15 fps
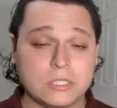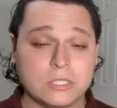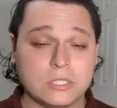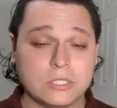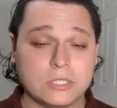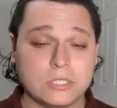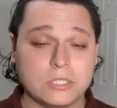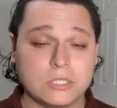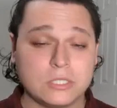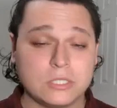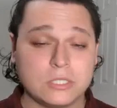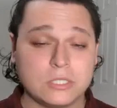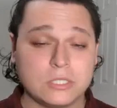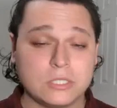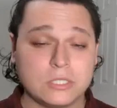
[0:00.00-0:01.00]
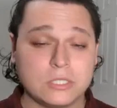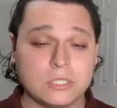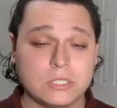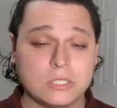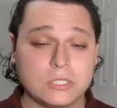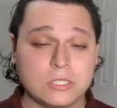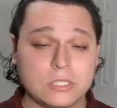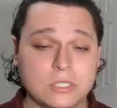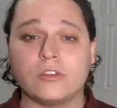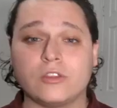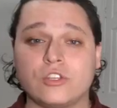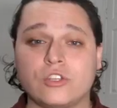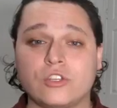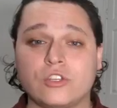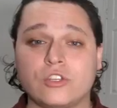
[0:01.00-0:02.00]
about here on the
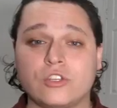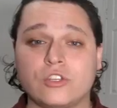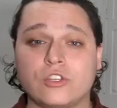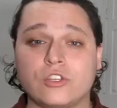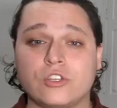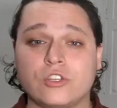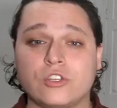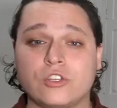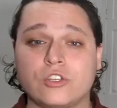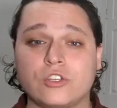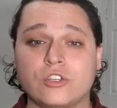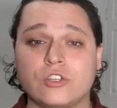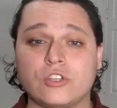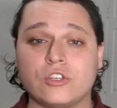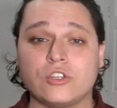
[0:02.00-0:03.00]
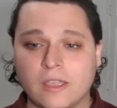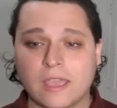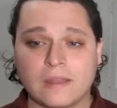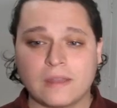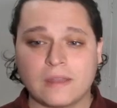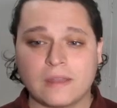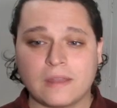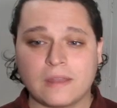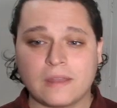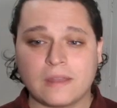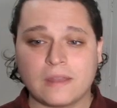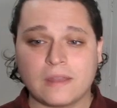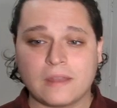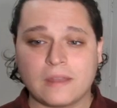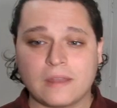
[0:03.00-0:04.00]
show. Again, all you
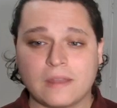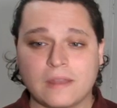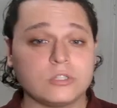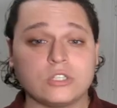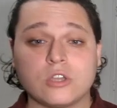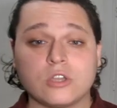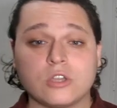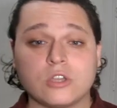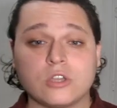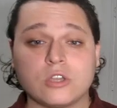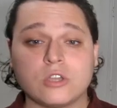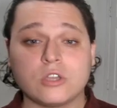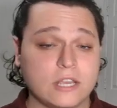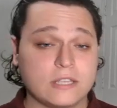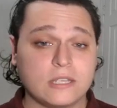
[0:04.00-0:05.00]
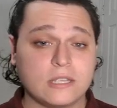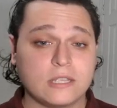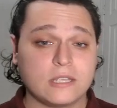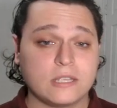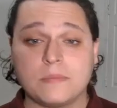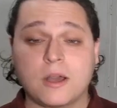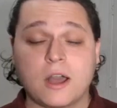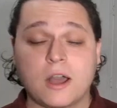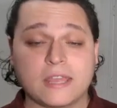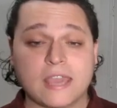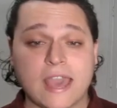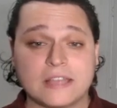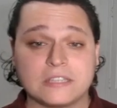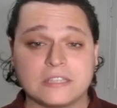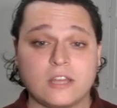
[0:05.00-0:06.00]
need to do is go to
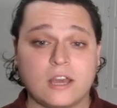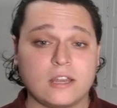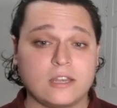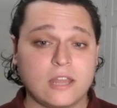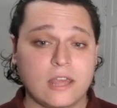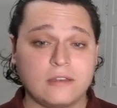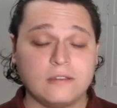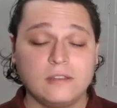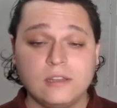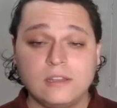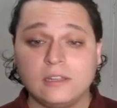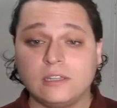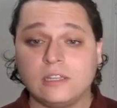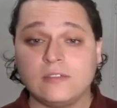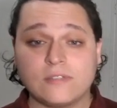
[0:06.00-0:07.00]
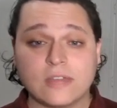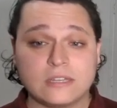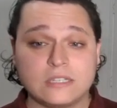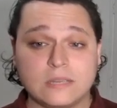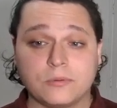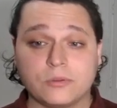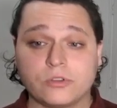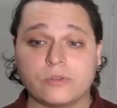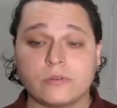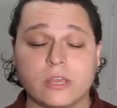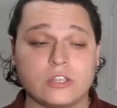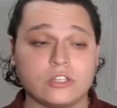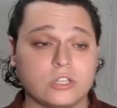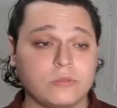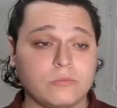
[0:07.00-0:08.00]
gsmcpodcast.net, leave that tip or donation. We appreciate
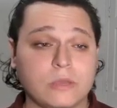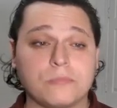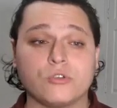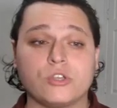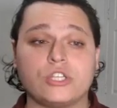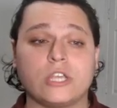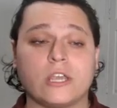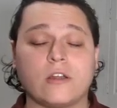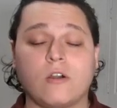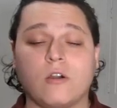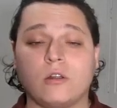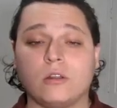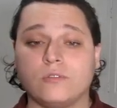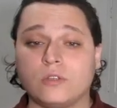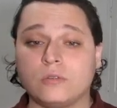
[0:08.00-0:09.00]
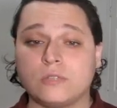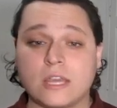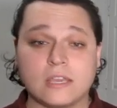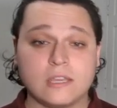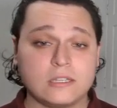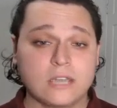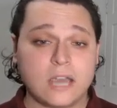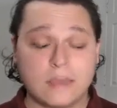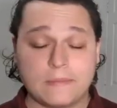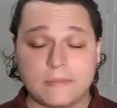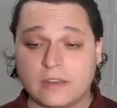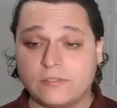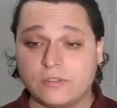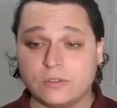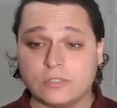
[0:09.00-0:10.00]
all of you taking time out of your day
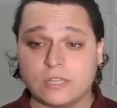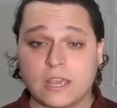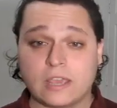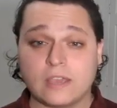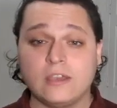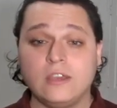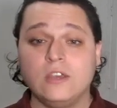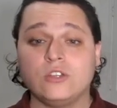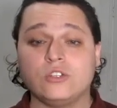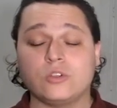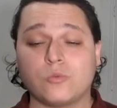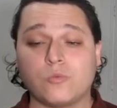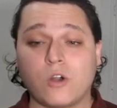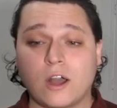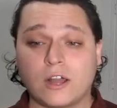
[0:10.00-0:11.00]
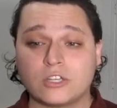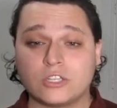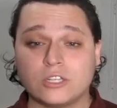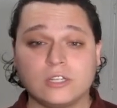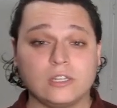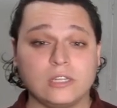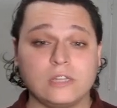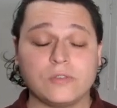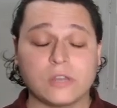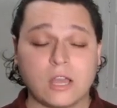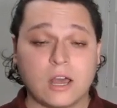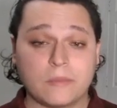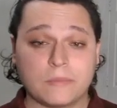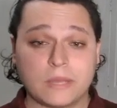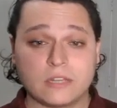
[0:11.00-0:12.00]
to watch, leave a comment
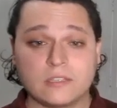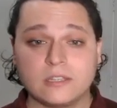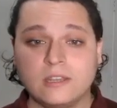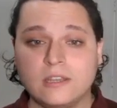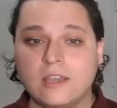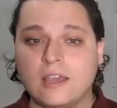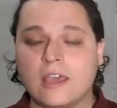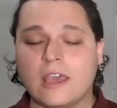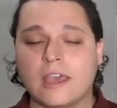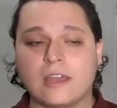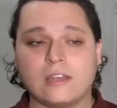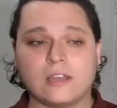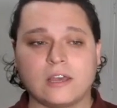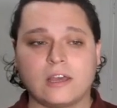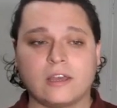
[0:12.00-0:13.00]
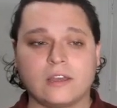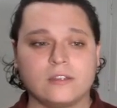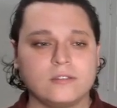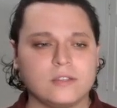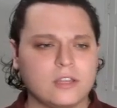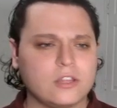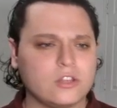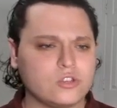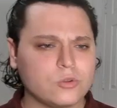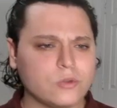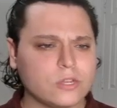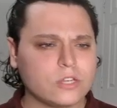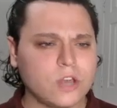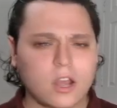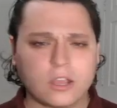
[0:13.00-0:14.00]
and uh, enjoy talking sports
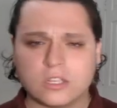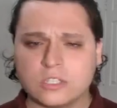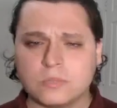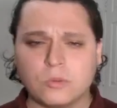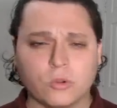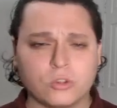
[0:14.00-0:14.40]
with all of you.